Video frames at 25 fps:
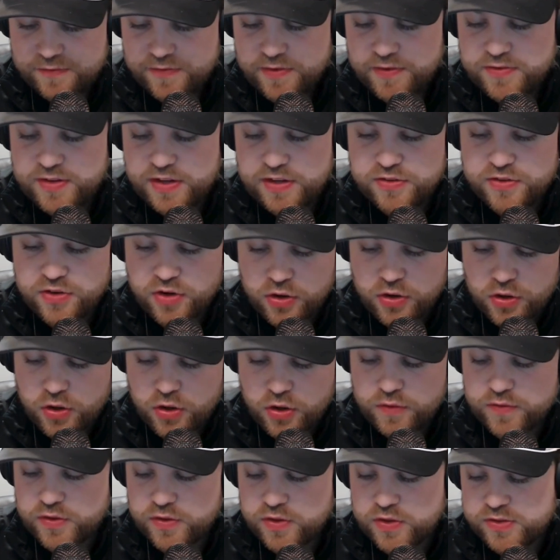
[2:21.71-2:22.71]
15
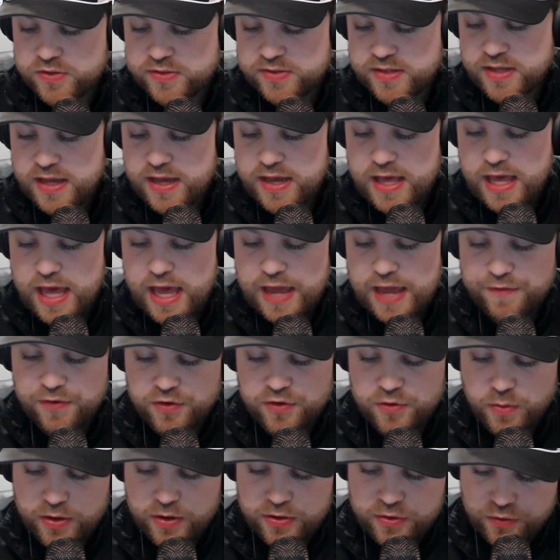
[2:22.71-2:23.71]
turnovers, 8 for
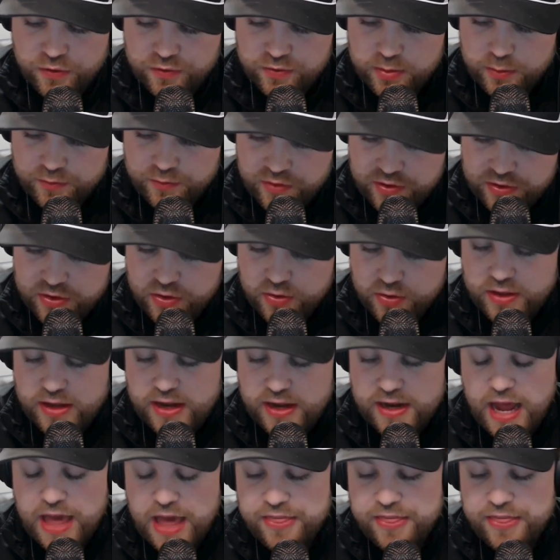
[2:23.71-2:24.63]
22 from the free throw line.